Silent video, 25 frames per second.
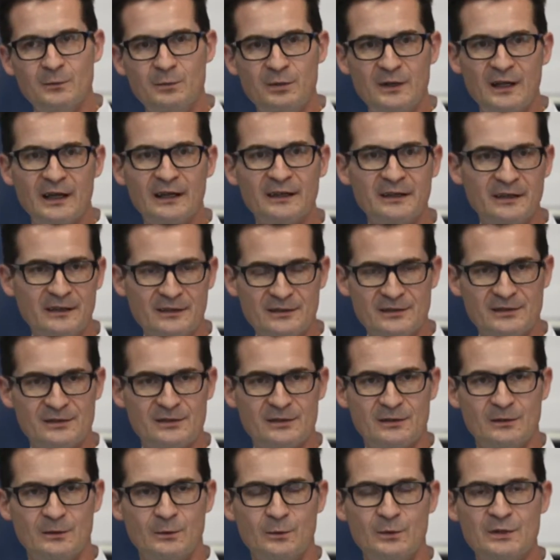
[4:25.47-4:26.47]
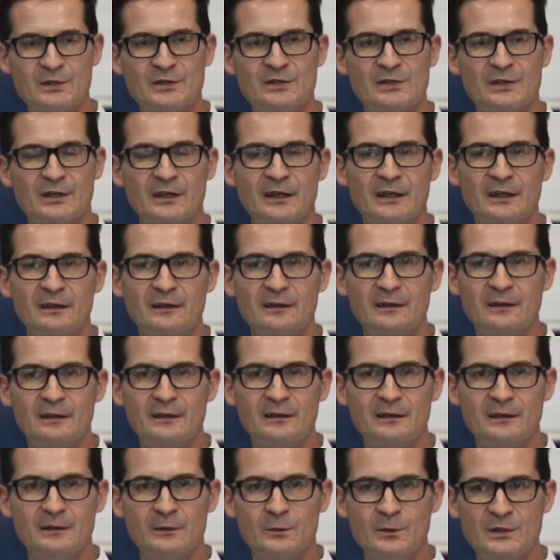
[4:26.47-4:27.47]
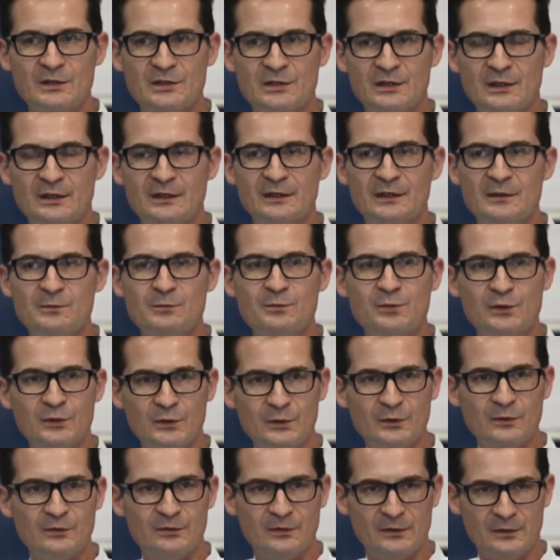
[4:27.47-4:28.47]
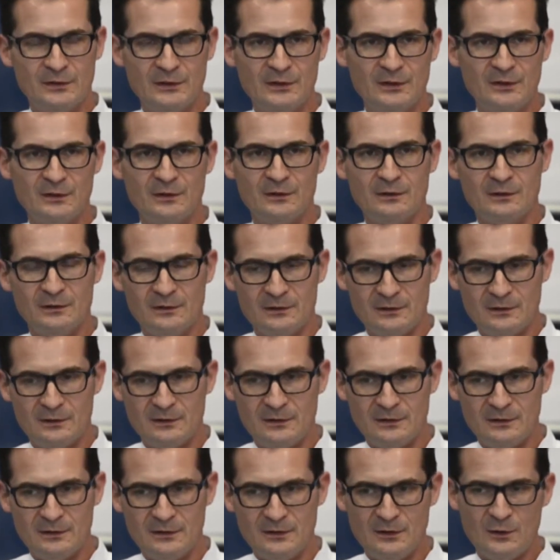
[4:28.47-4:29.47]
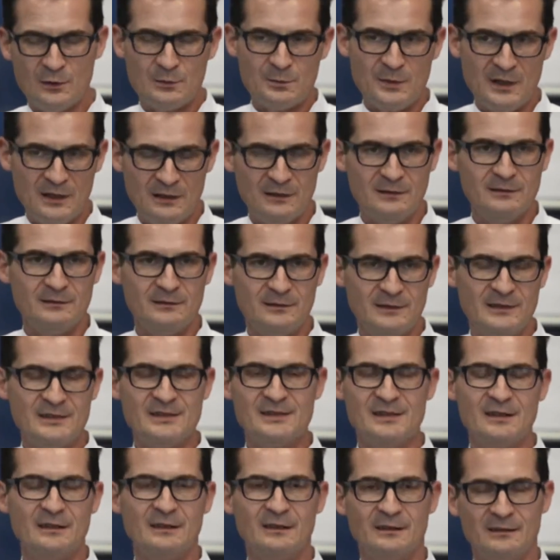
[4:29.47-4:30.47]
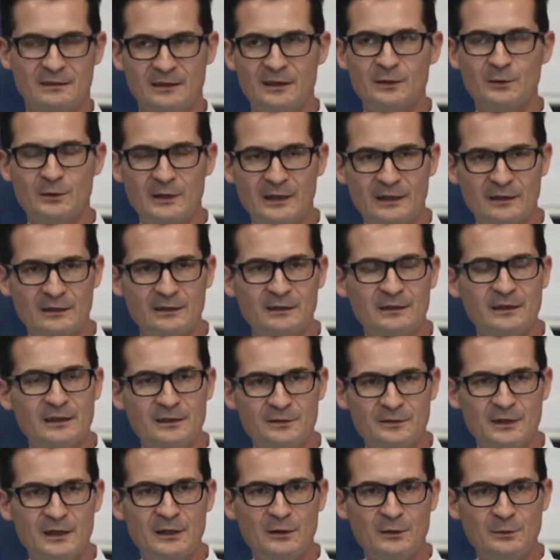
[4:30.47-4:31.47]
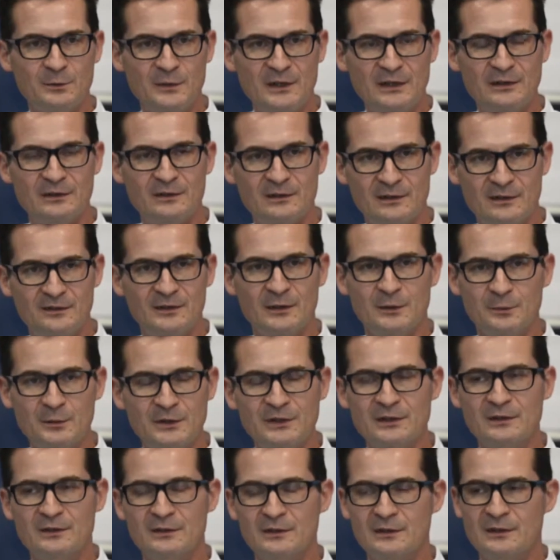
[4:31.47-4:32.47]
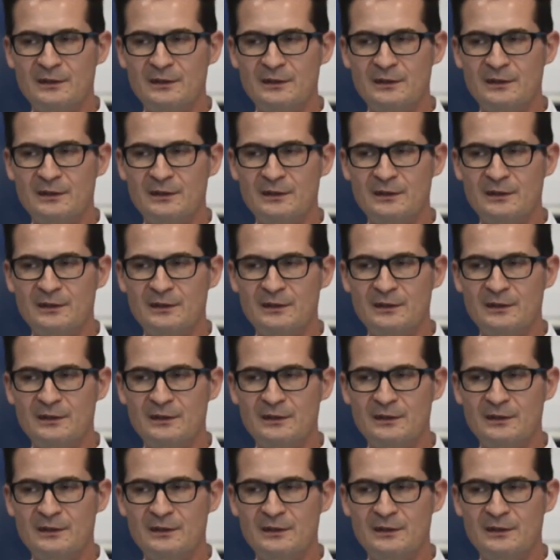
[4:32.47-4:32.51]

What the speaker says: plugins which can improve your normal, let's say, regular environment, developing